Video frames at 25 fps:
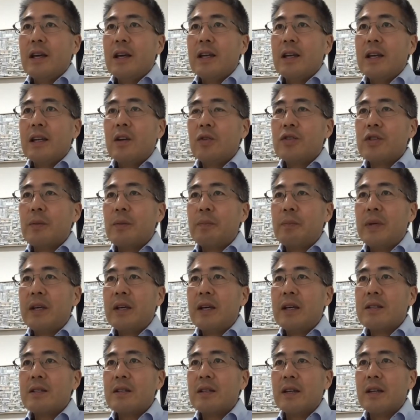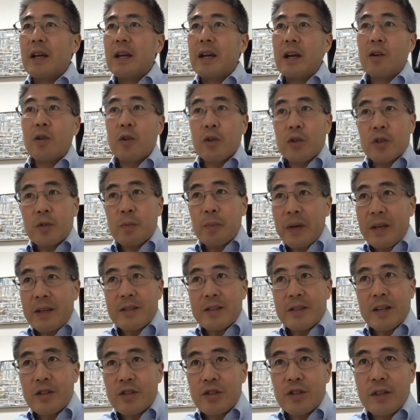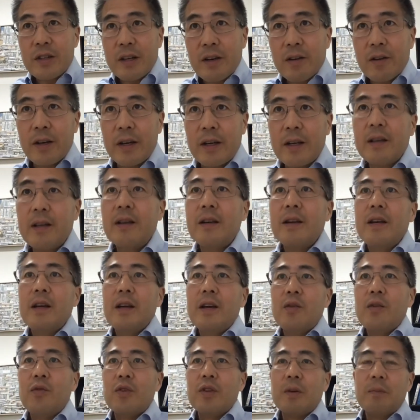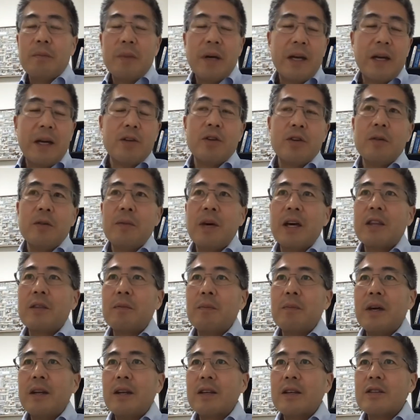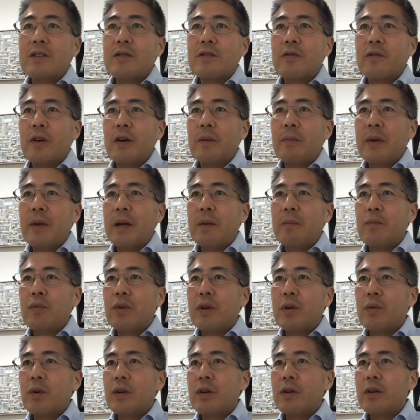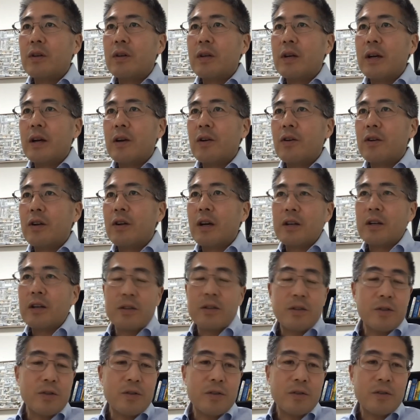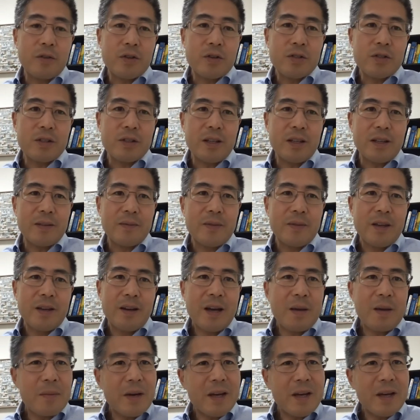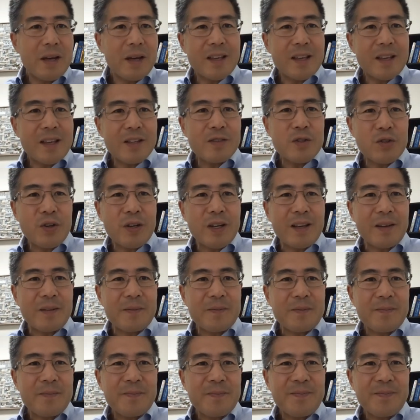And he holds a BS in Aerospace Engineering with a minor in mathematics from Embry Riddle Aeronautical University. Hi, Mike. Thanks for joining.